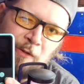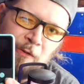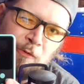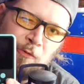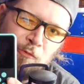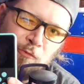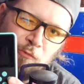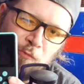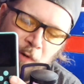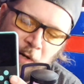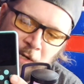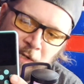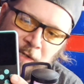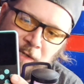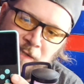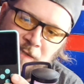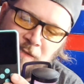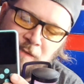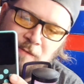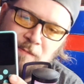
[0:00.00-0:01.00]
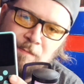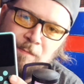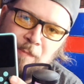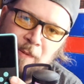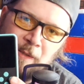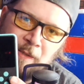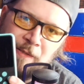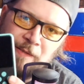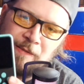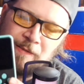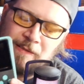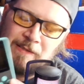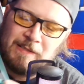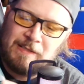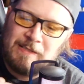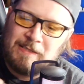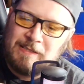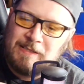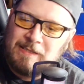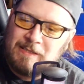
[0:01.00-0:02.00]
greatest, but
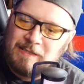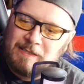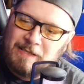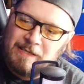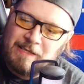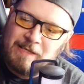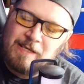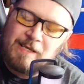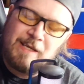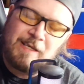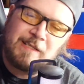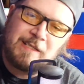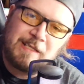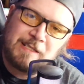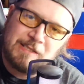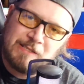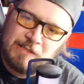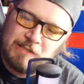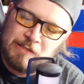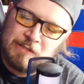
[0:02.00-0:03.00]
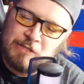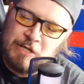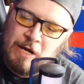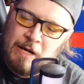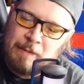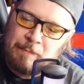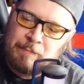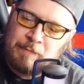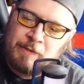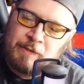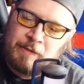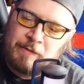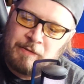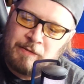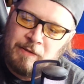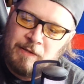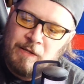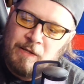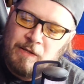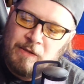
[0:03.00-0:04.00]
it gets the job done.
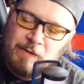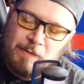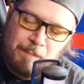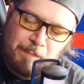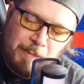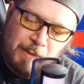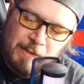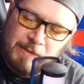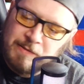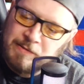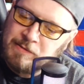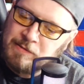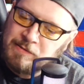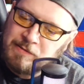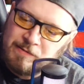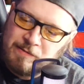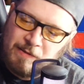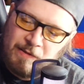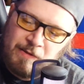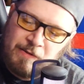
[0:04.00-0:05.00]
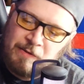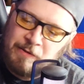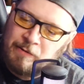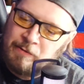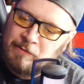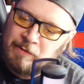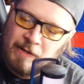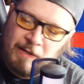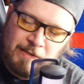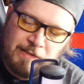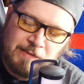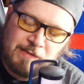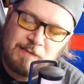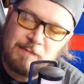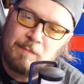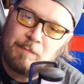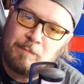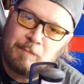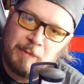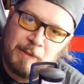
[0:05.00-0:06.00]
The buttons, they're nice,
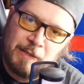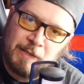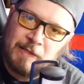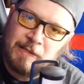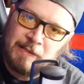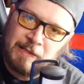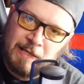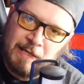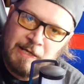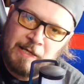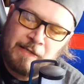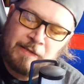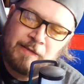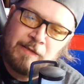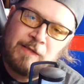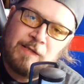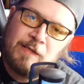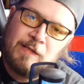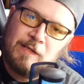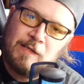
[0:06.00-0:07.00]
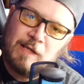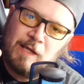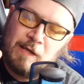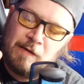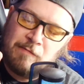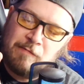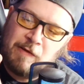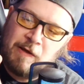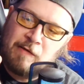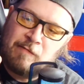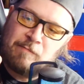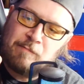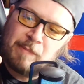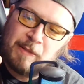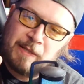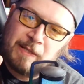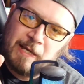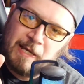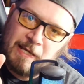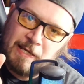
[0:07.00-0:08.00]
but again, if you have
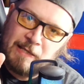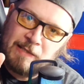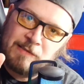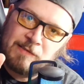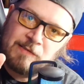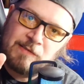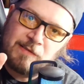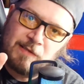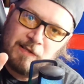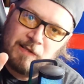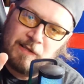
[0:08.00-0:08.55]
big hands,